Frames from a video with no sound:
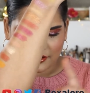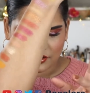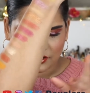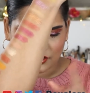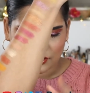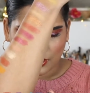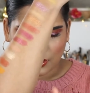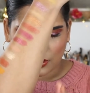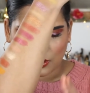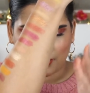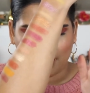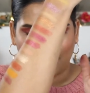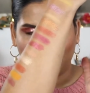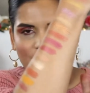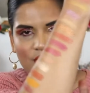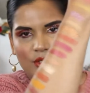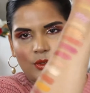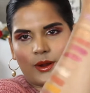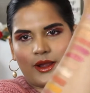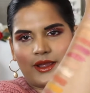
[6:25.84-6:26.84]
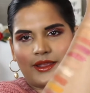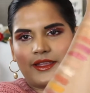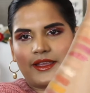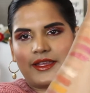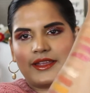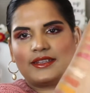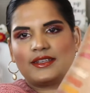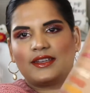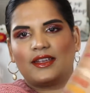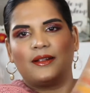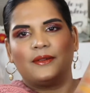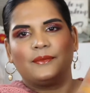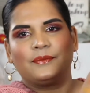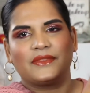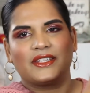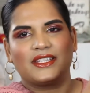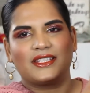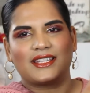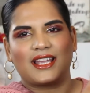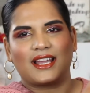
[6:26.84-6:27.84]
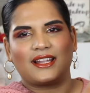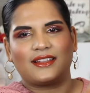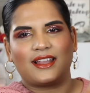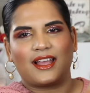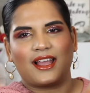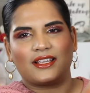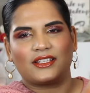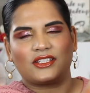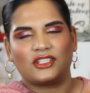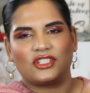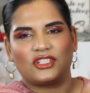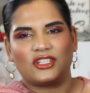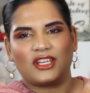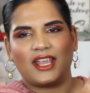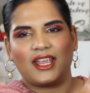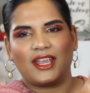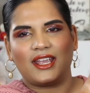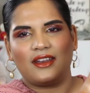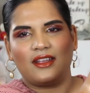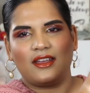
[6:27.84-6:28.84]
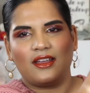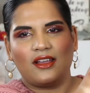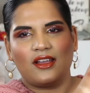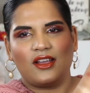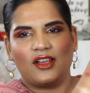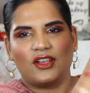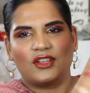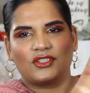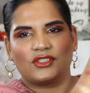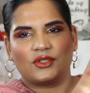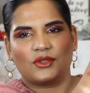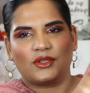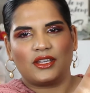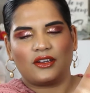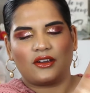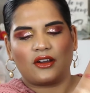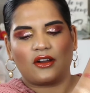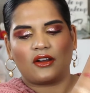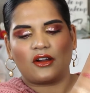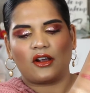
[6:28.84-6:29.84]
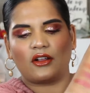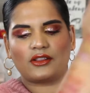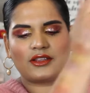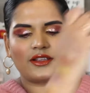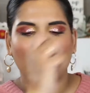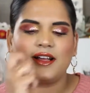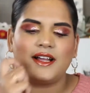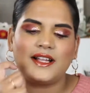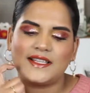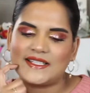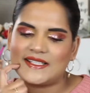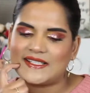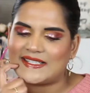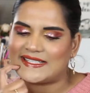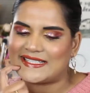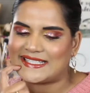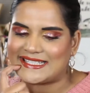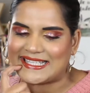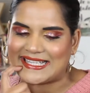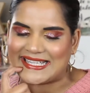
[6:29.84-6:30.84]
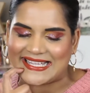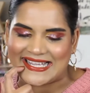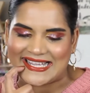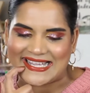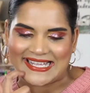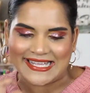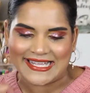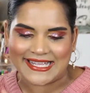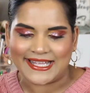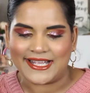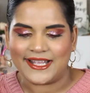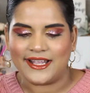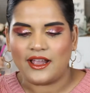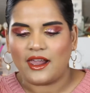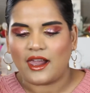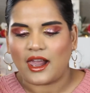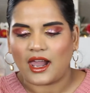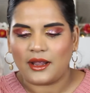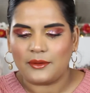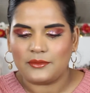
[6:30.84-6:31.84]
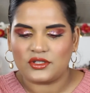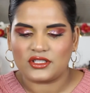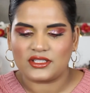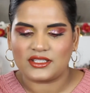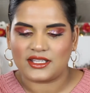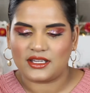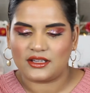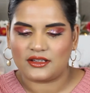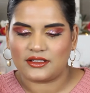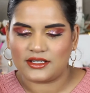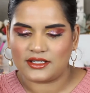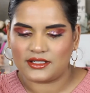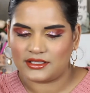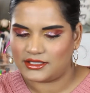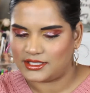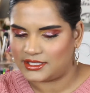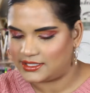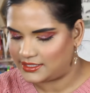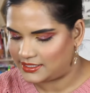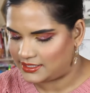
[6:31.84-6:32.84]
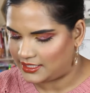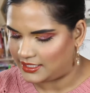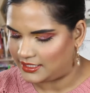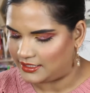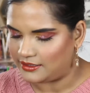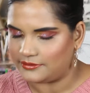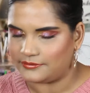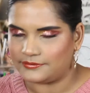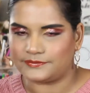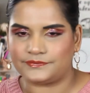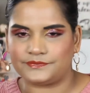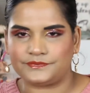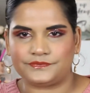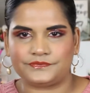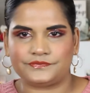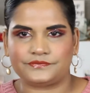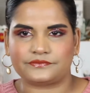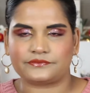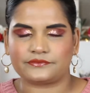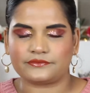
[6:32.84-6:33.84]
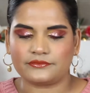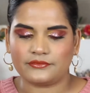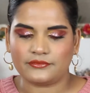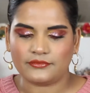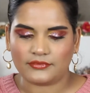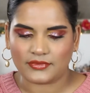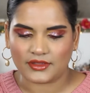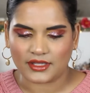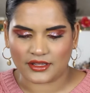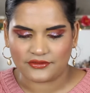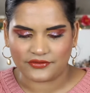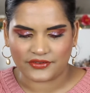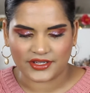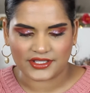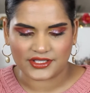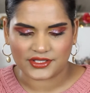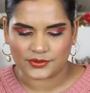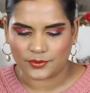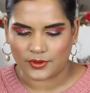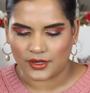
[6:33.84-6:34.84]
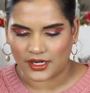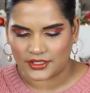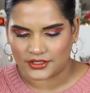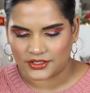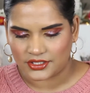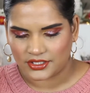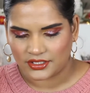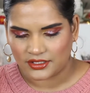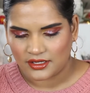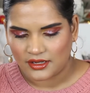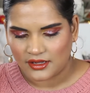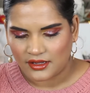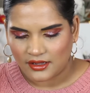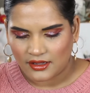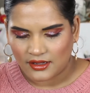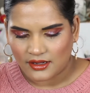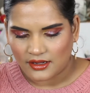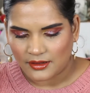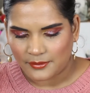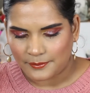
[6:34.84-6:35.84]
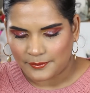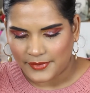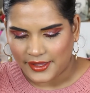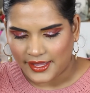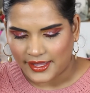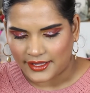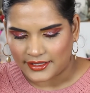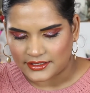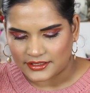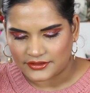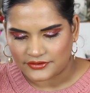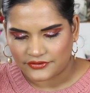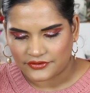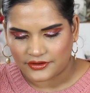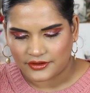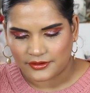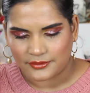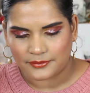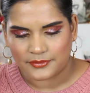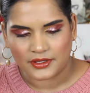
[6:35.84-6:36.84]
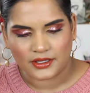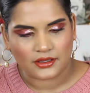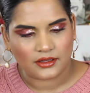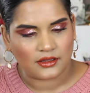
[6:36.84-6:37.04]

Soul, and Twilight is that last shade. So here are all the colors. I'm just curious to see if I swatch a matte from,